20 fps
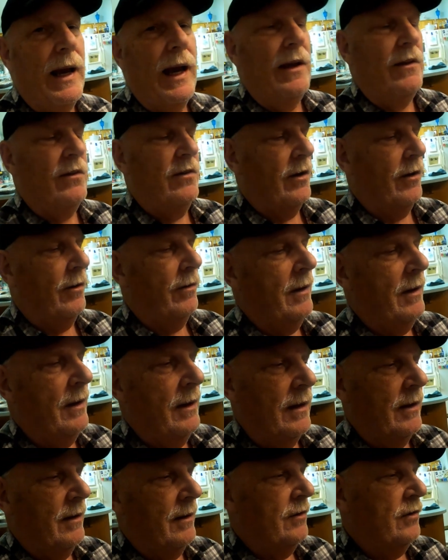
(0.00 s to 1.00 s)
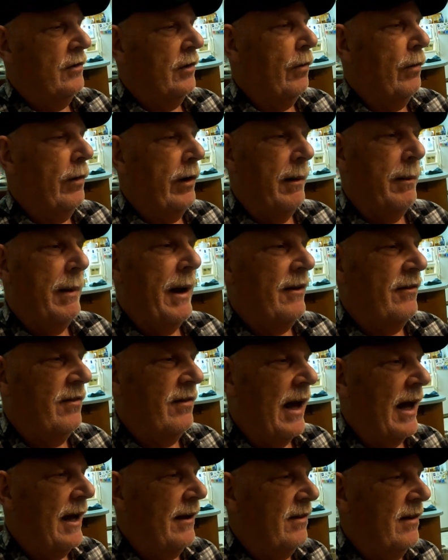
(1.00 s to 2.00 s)
guys. So don't worry about
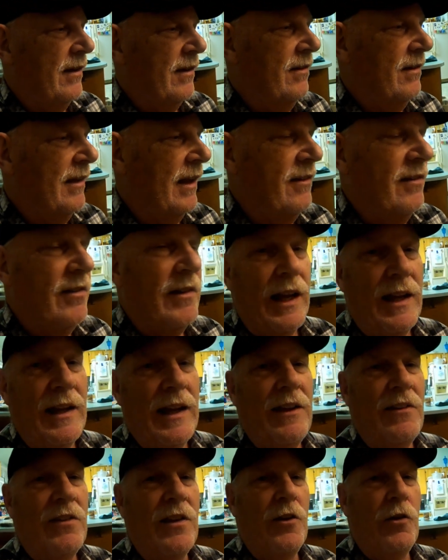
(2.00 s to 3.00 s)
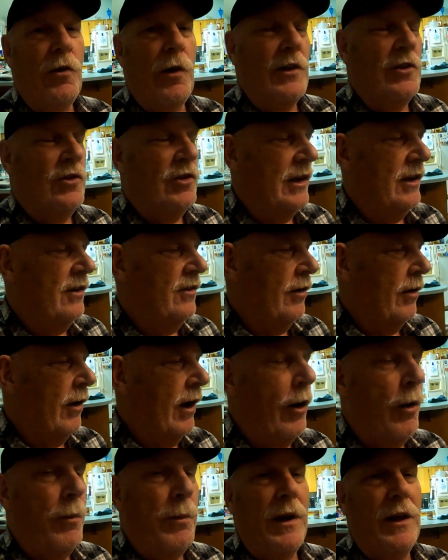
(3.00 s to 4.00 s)
sauces. They stay nice and crunchy. So
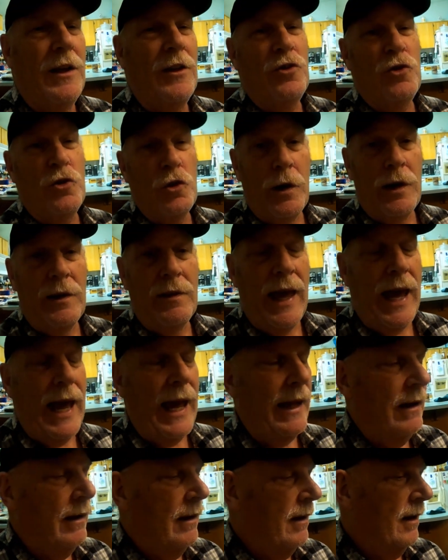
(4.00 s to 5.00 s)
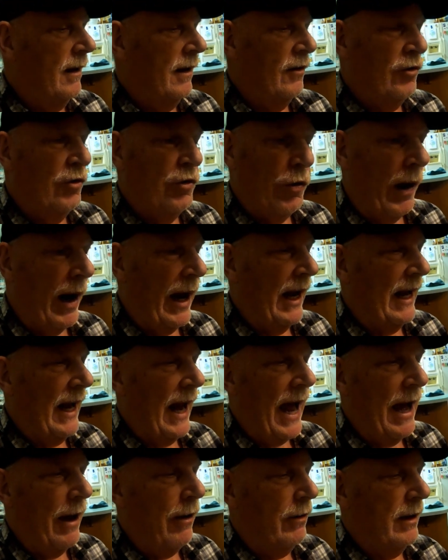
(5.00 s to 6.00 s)
I hope you enjoyed that. Try it
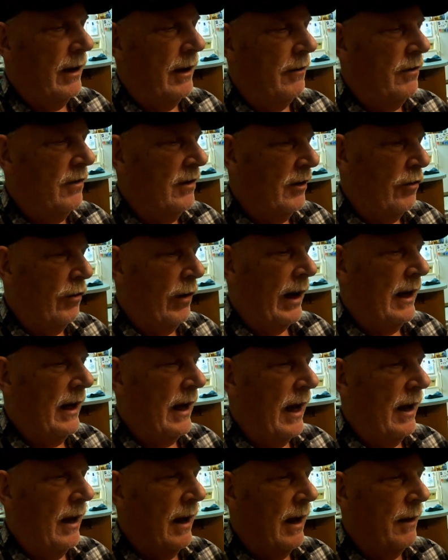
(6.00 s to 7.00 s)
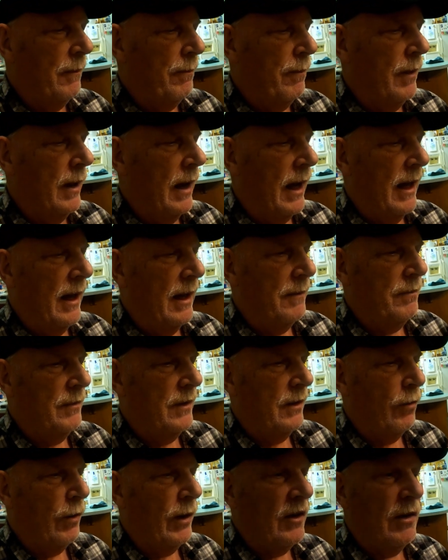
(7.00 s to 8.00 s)
out. It was a great, the
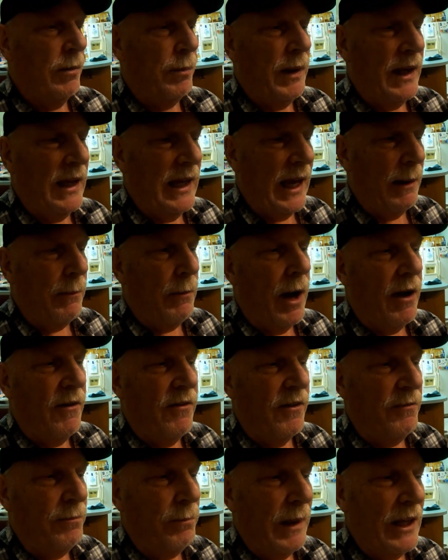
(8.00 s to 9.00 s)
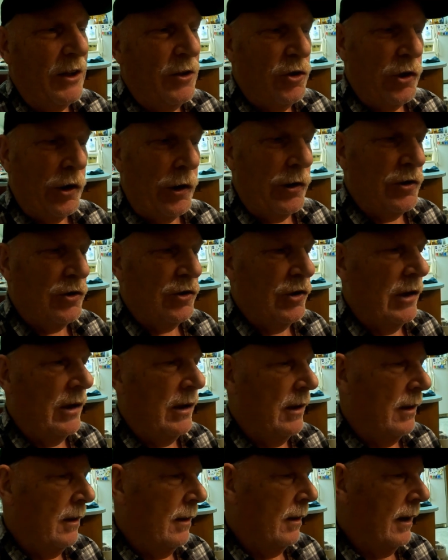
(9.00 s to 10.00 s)
recipe came off of Meat Church.
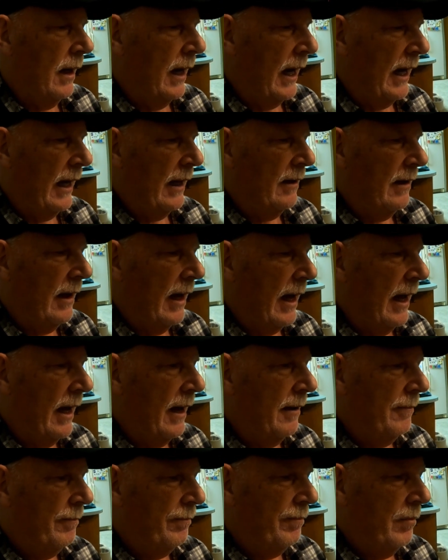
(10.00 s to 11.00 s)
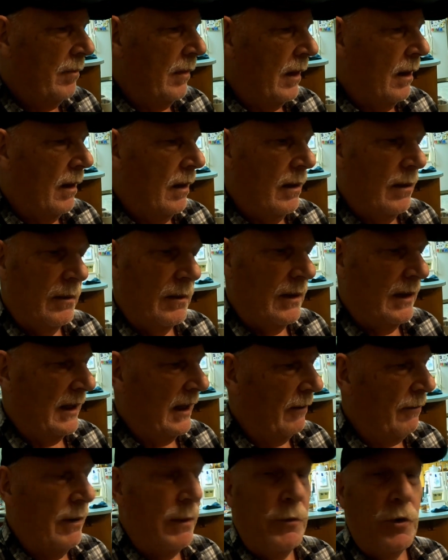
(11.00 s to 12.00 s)
And
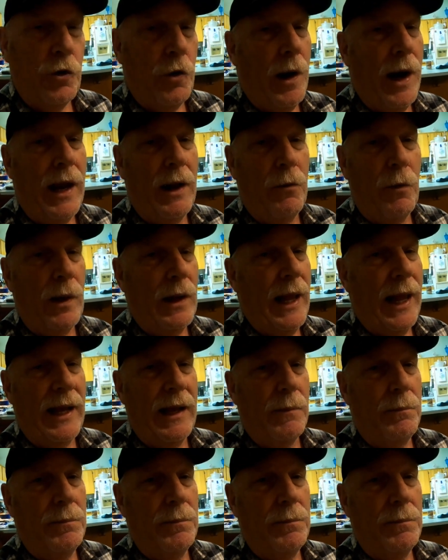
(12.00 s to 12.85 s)
give them a try. We like